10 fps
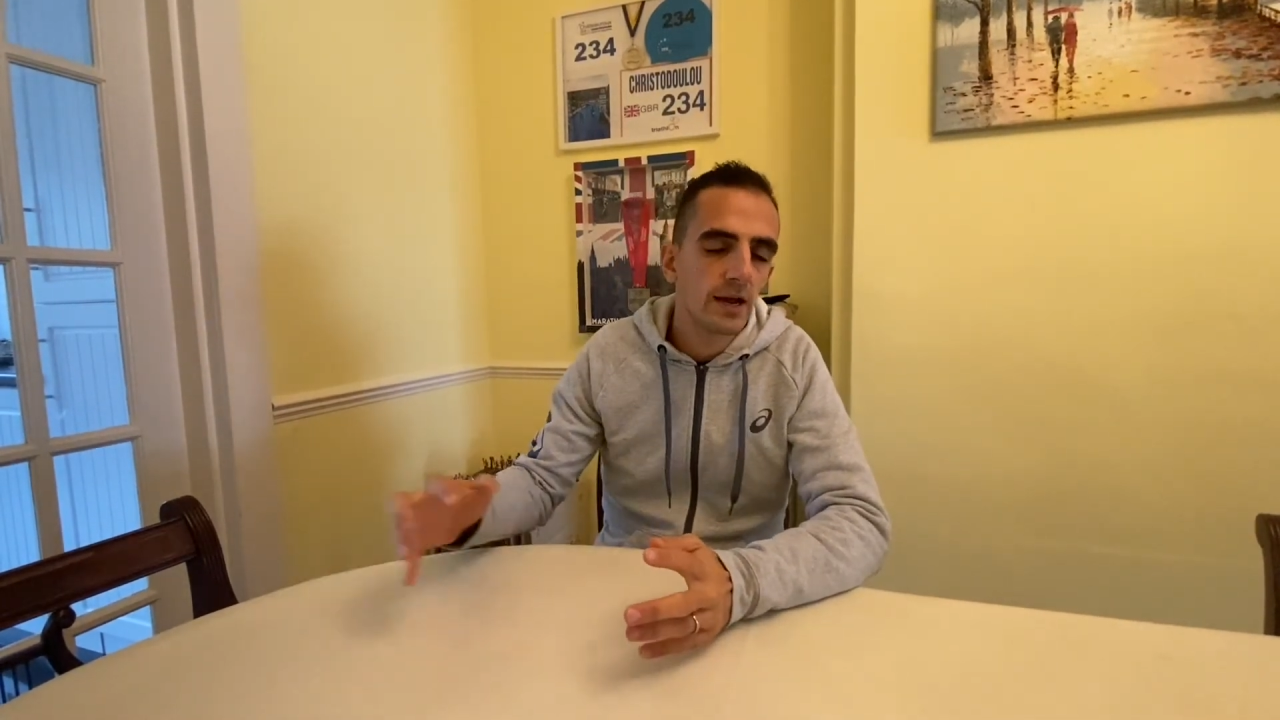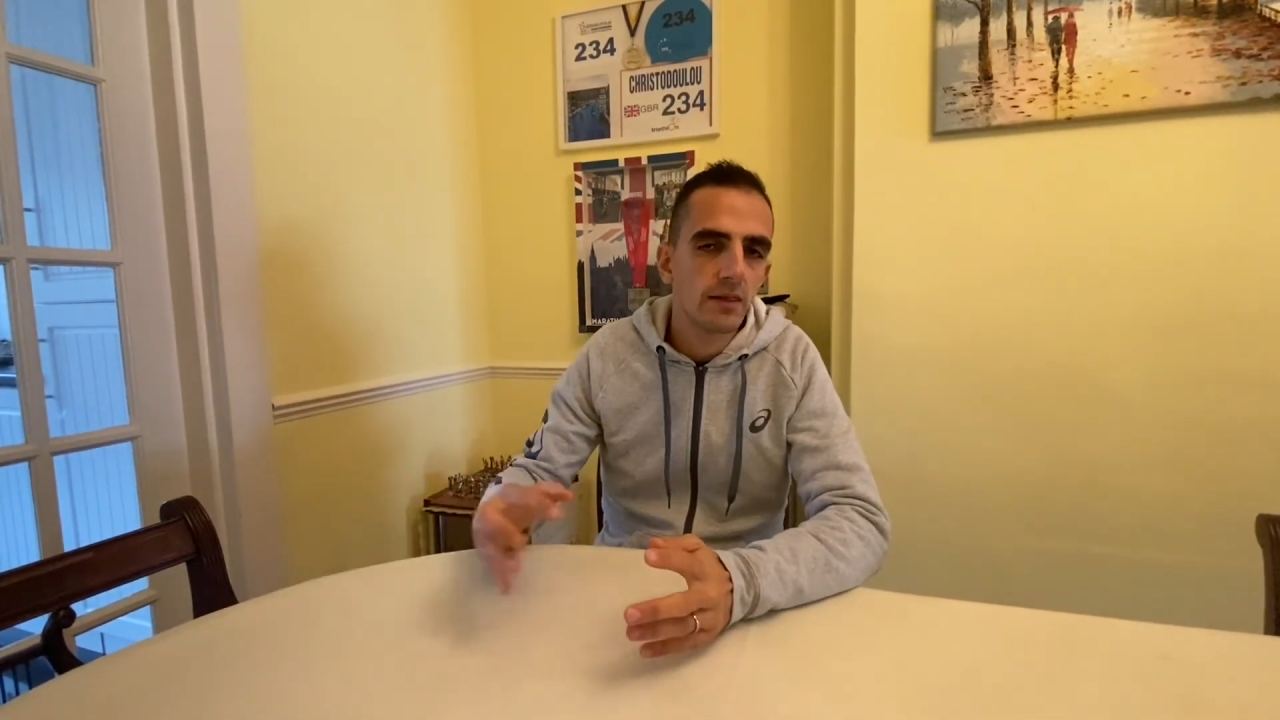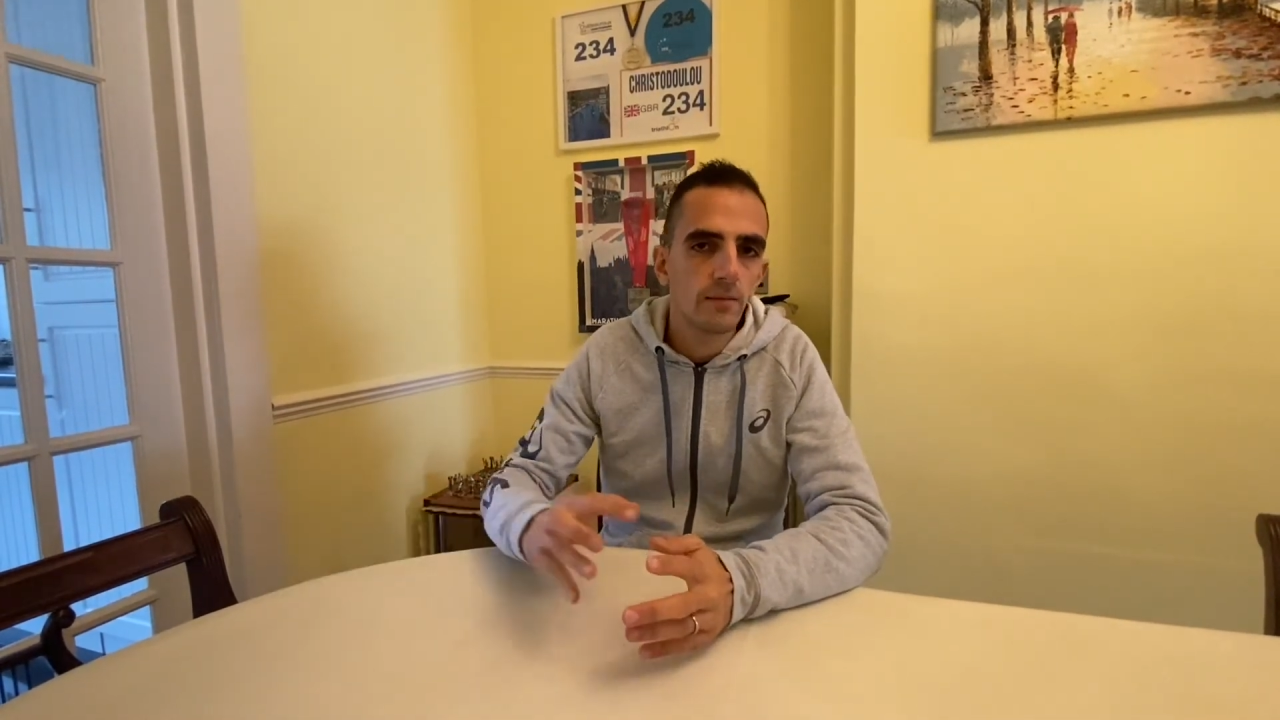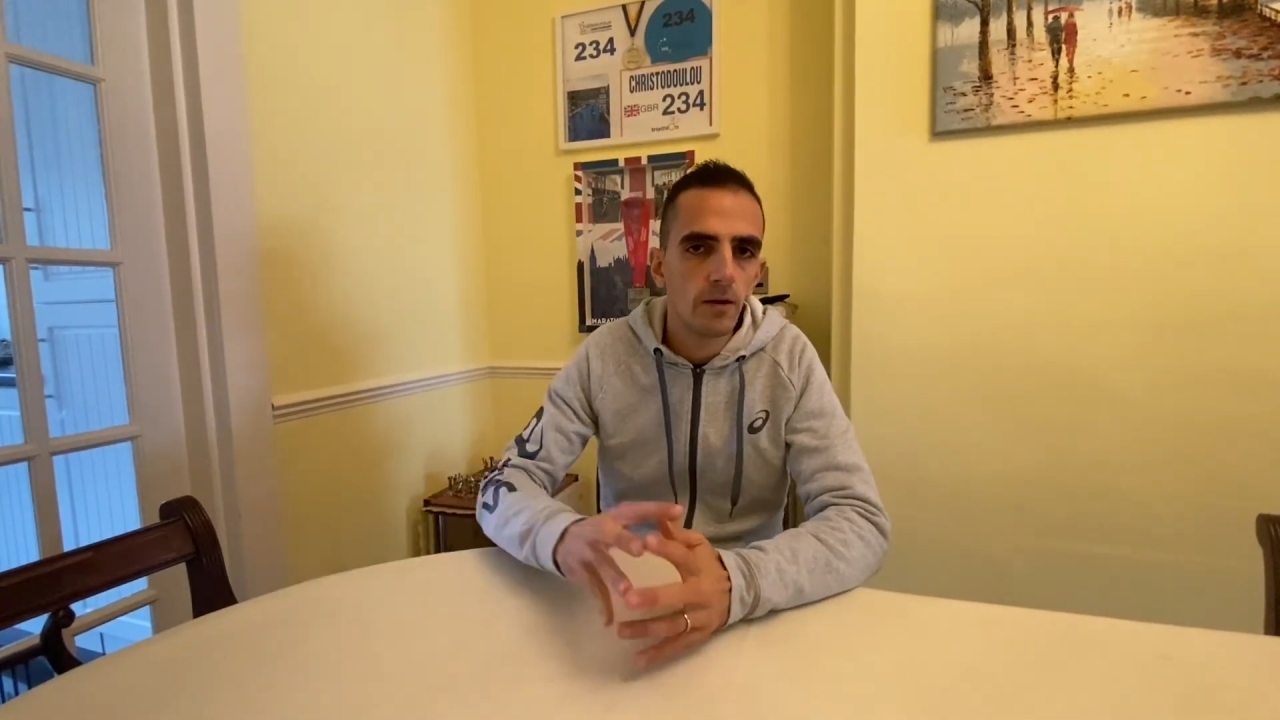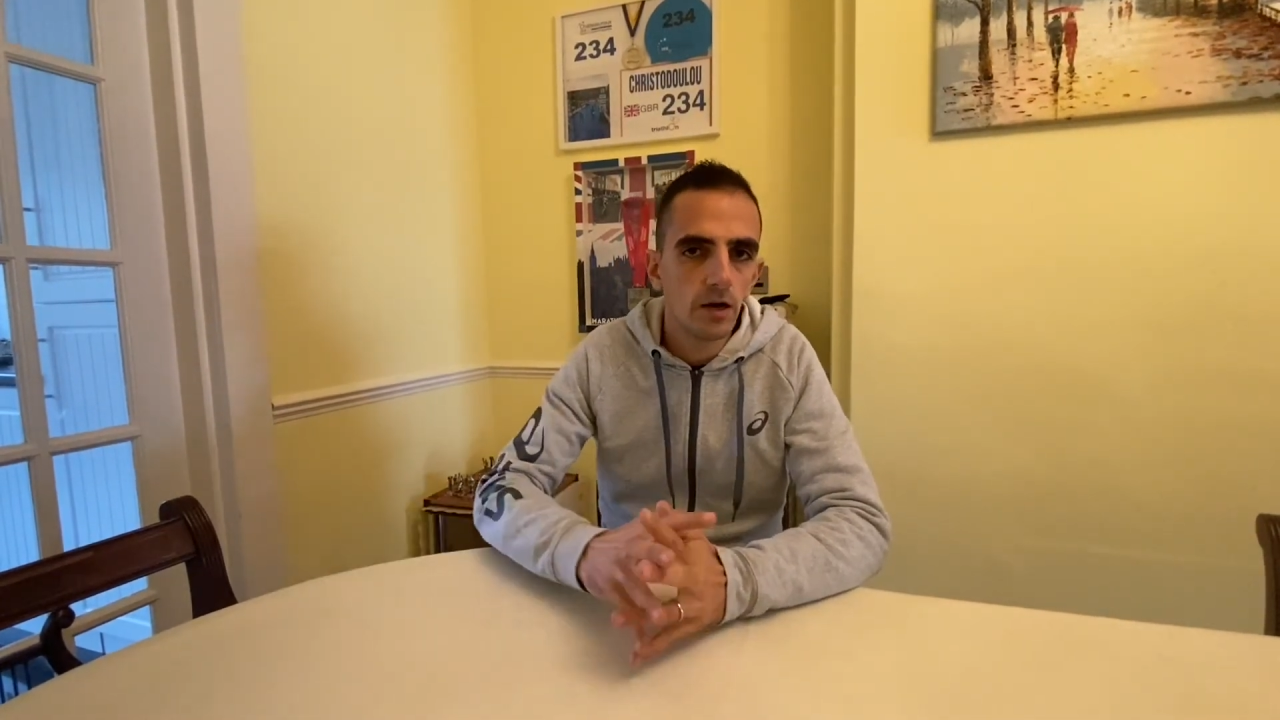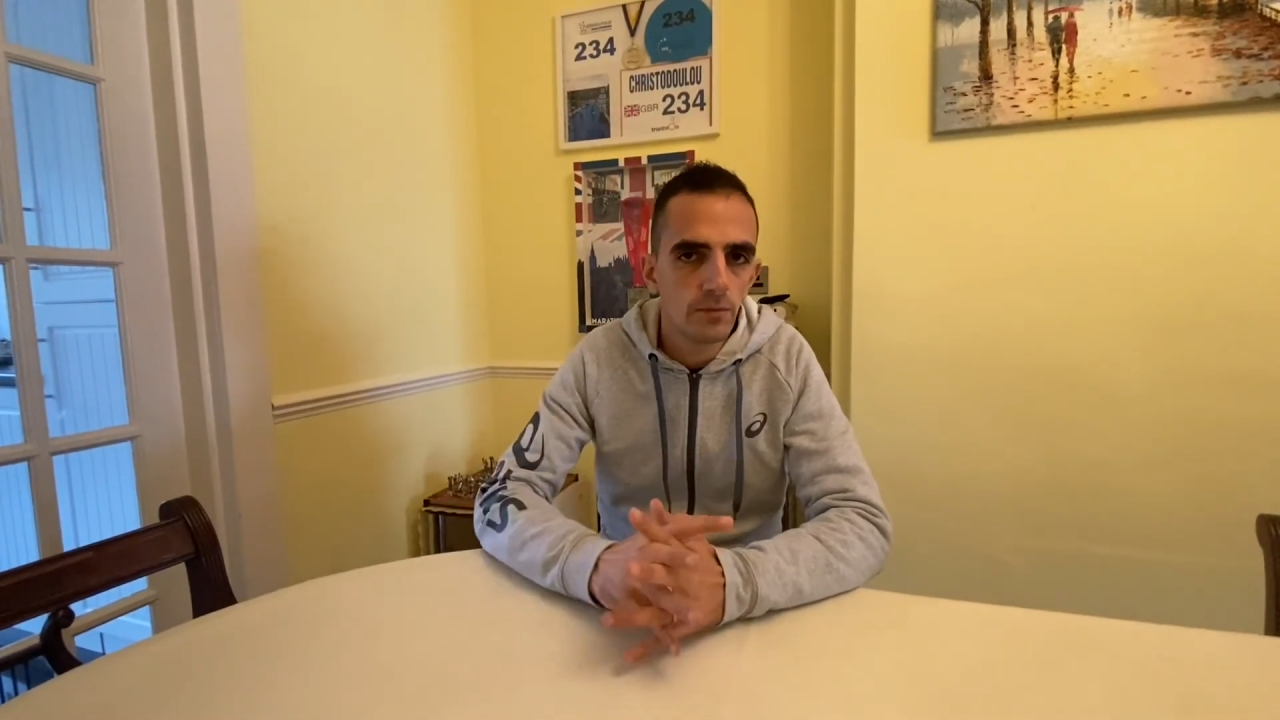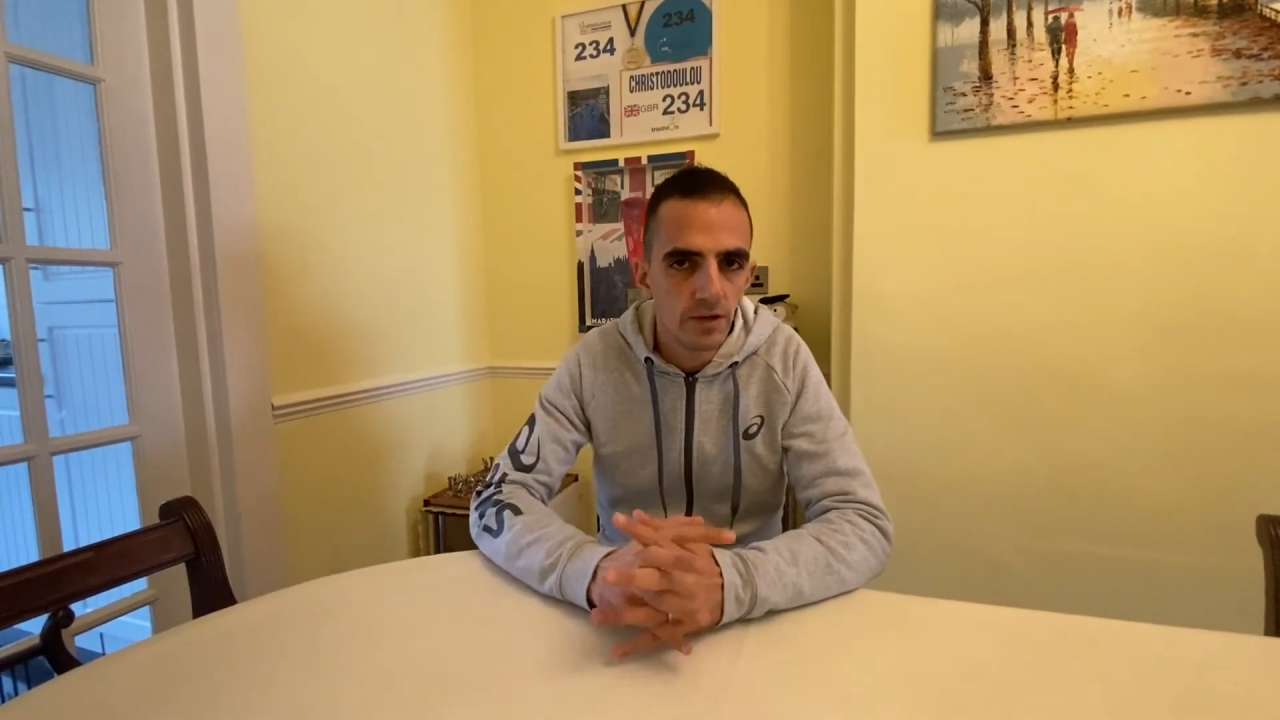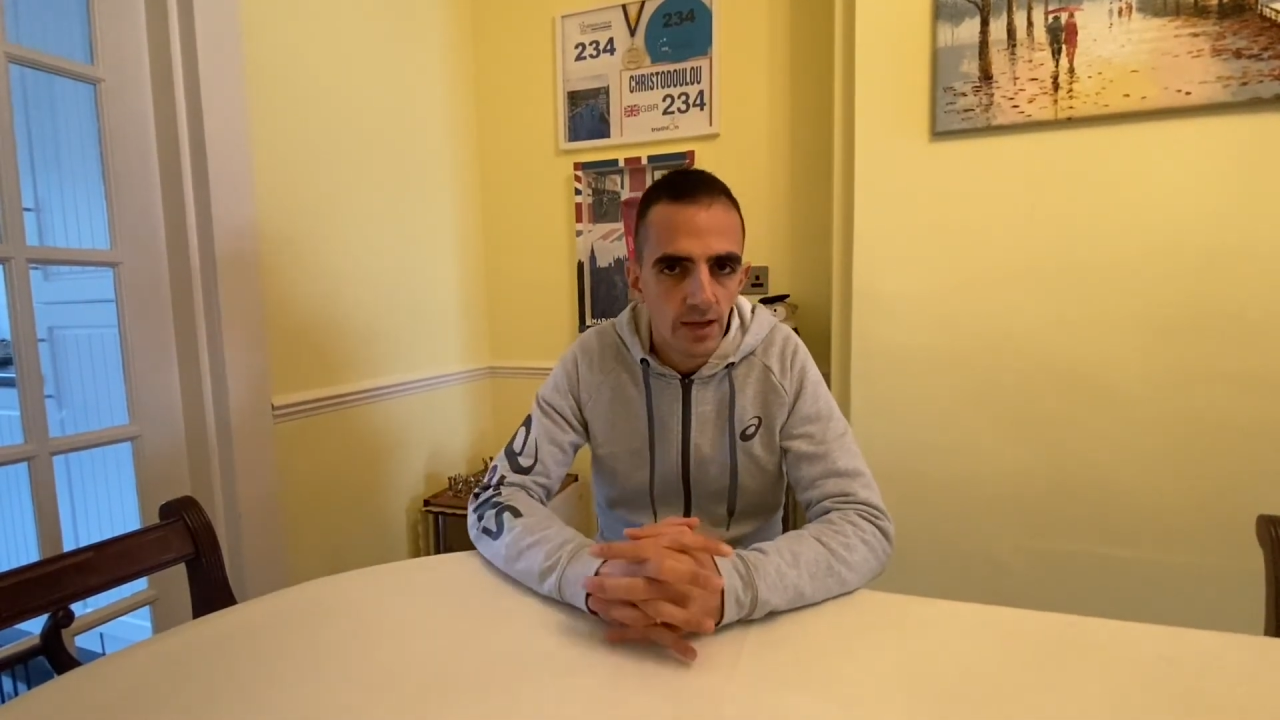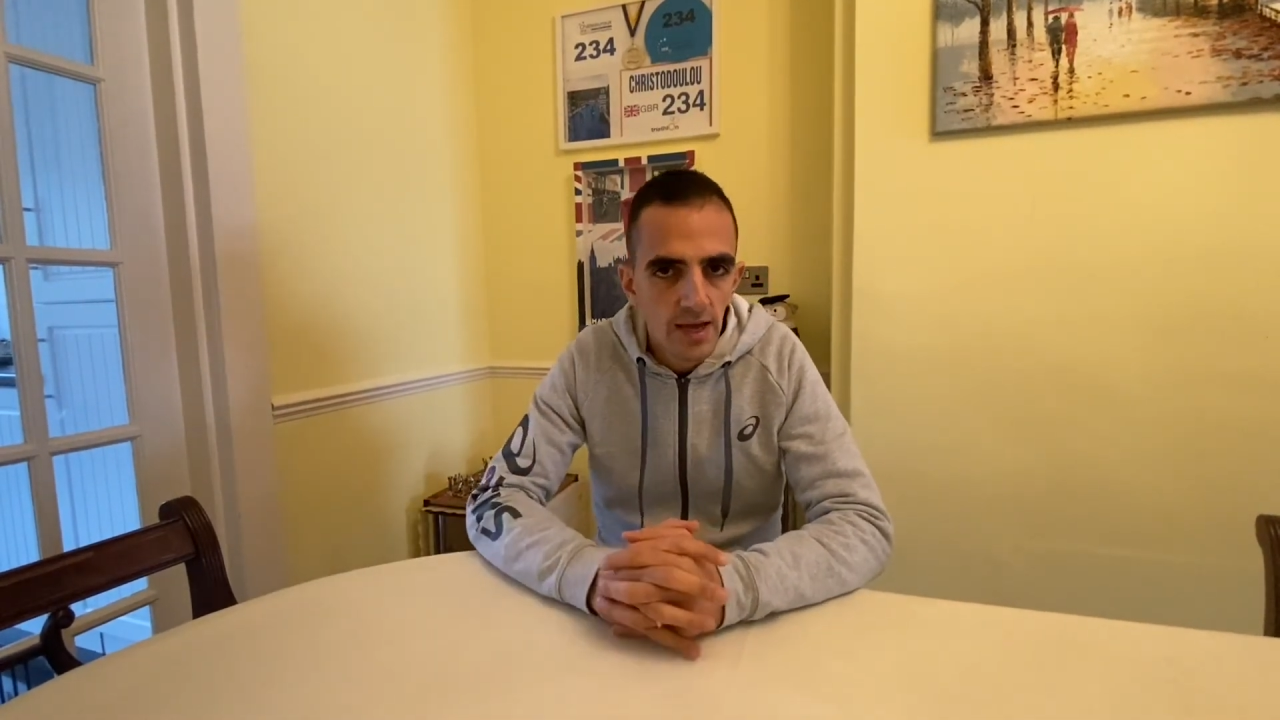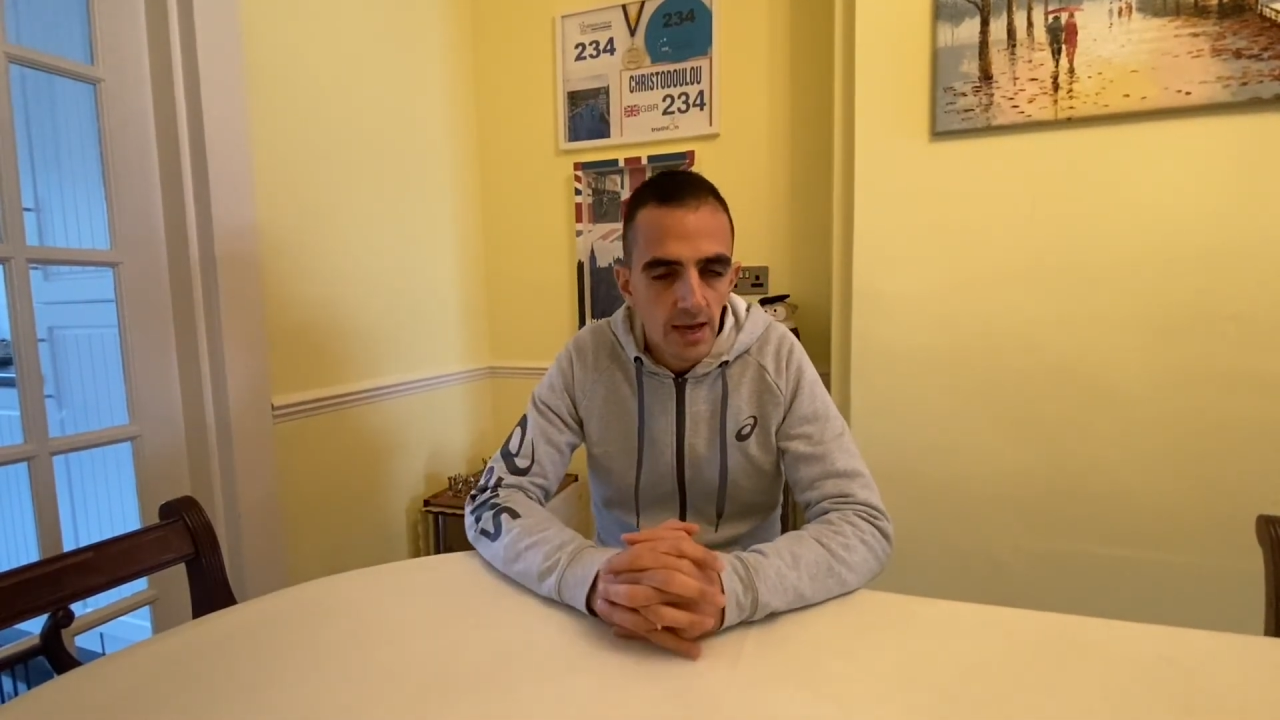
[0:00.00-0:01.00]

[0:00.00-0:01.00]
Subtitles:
at the moment.